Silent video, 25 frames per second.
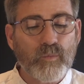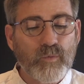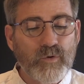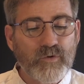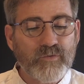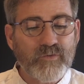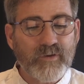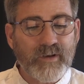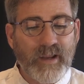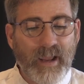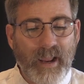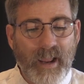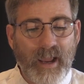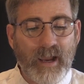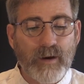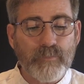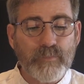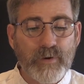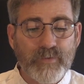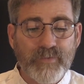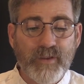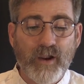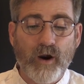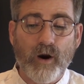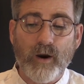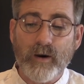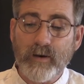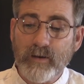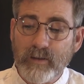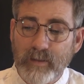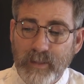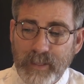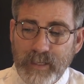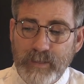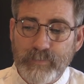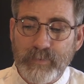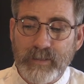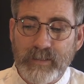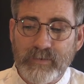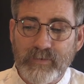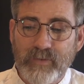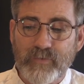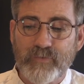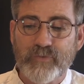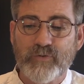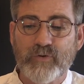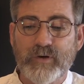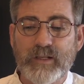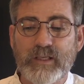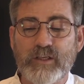wounded at, but they are claiming
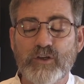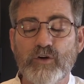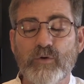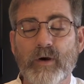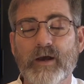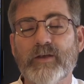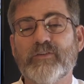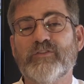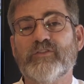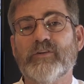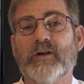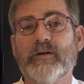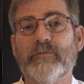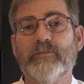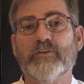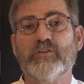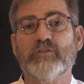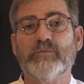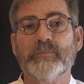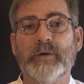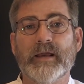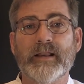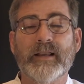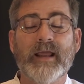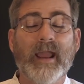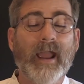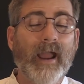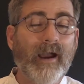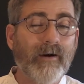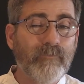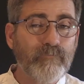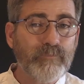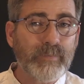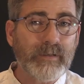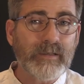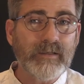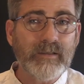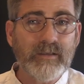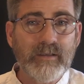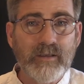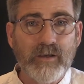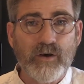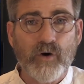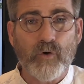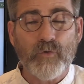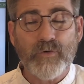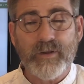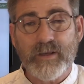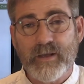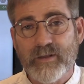that three U S servicemen have been
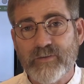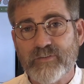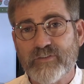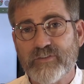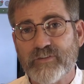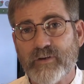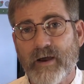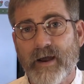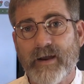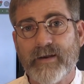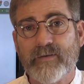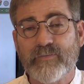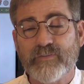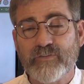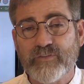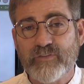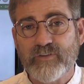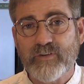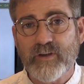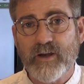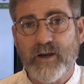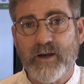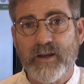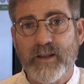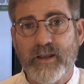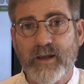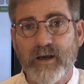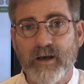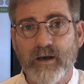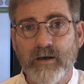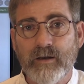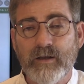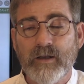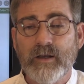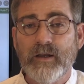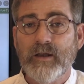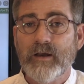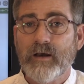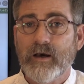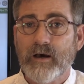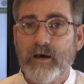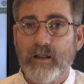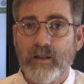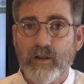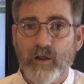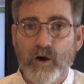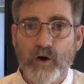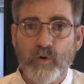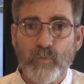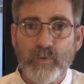killed inside of Syria
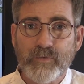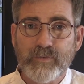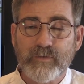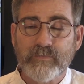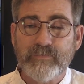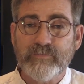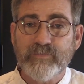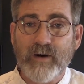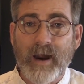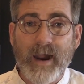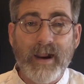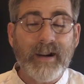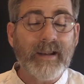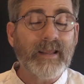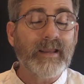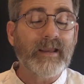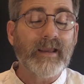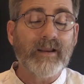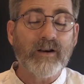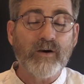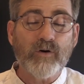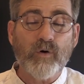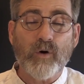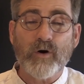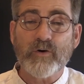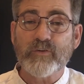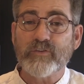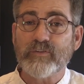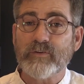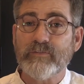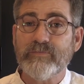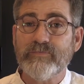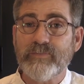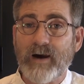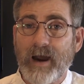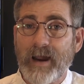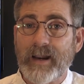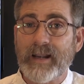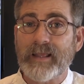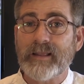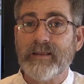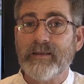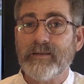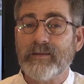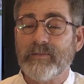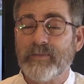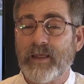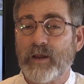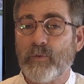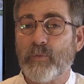along with the fighting. And of course, the
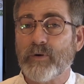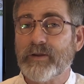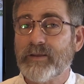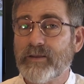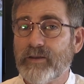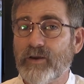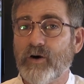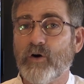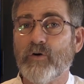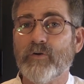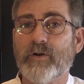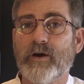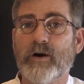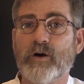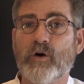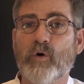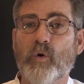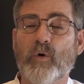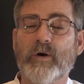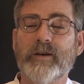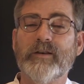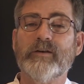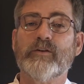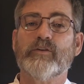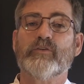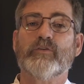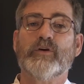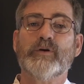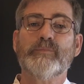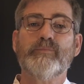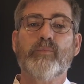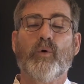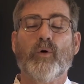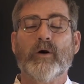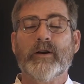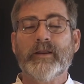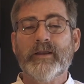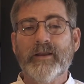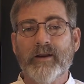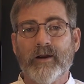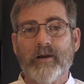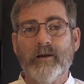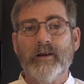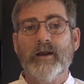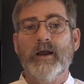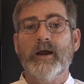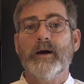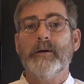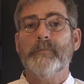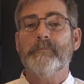fighting, they were killed, according to the report
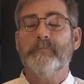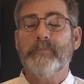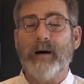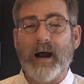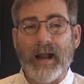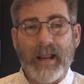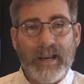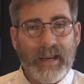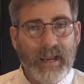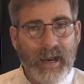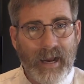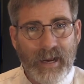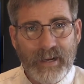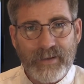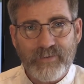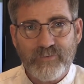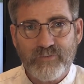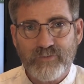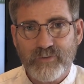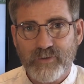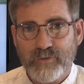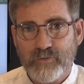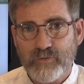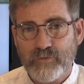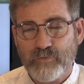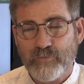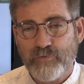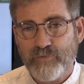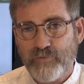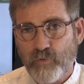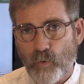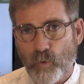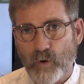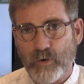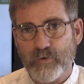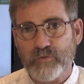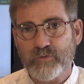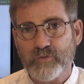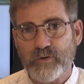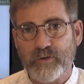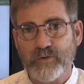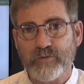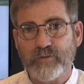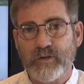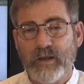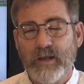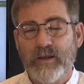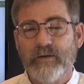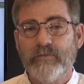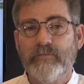here, by ISIS
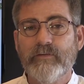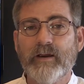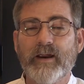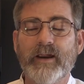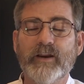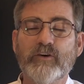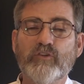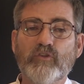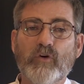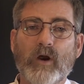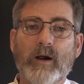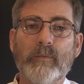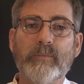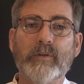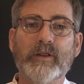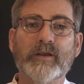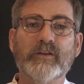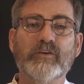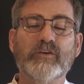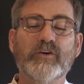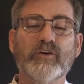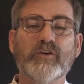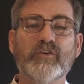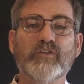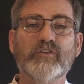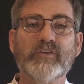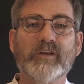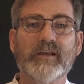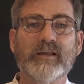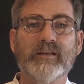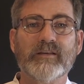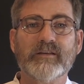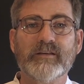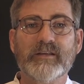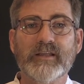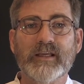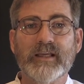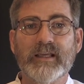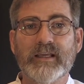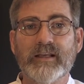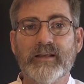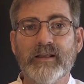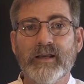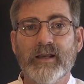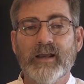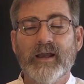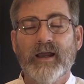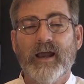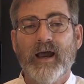forces. Very troubling news indeed.